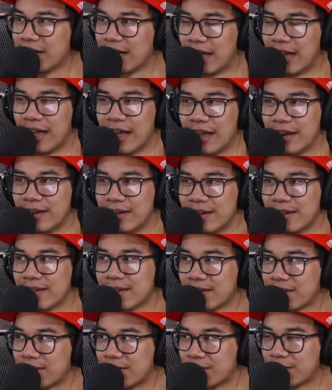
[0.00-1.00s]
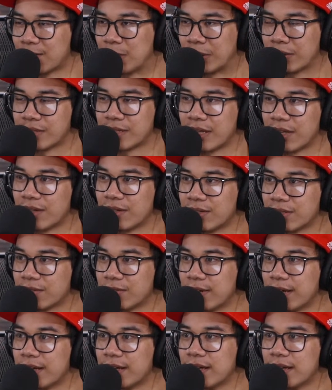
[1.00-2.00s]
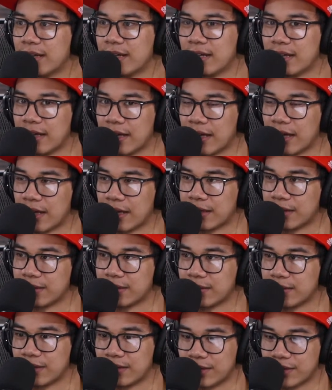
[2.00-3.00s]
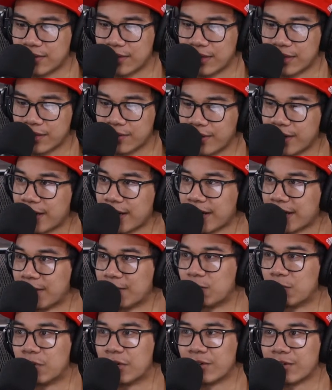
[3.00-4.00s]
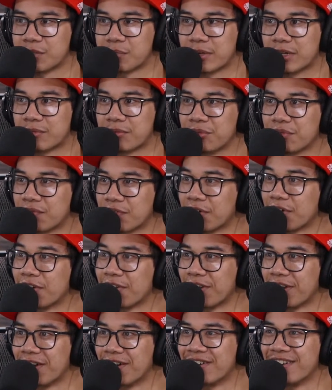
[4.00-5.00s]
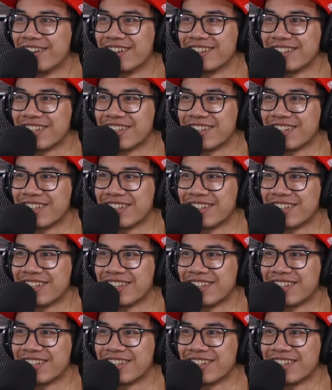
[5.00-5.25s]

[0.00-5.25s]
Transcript: and her personality is great and is great, and we all just want to root for her, you know?